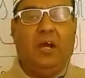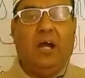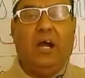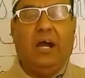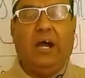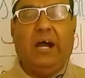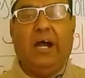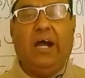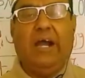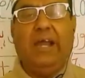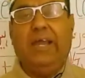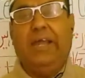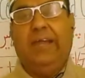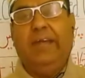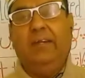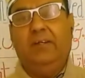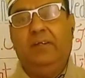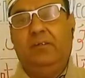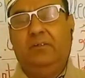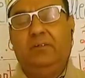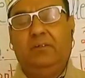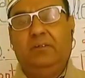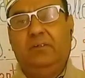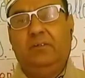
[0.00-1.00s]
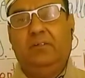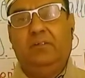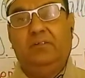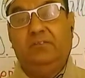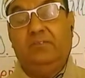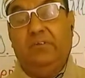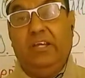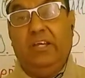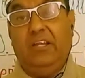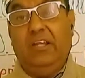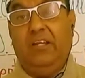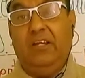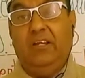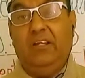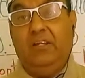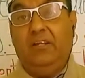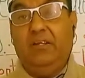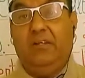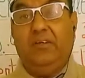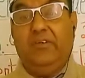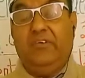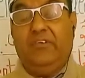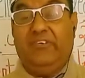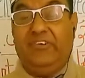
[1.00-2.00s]
I will
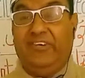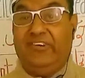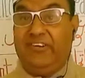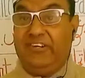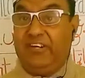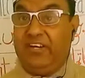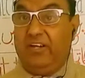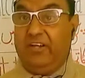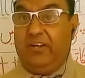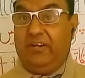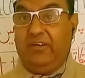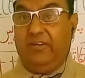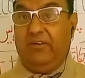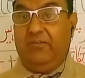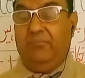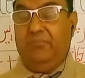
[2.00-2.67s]
return.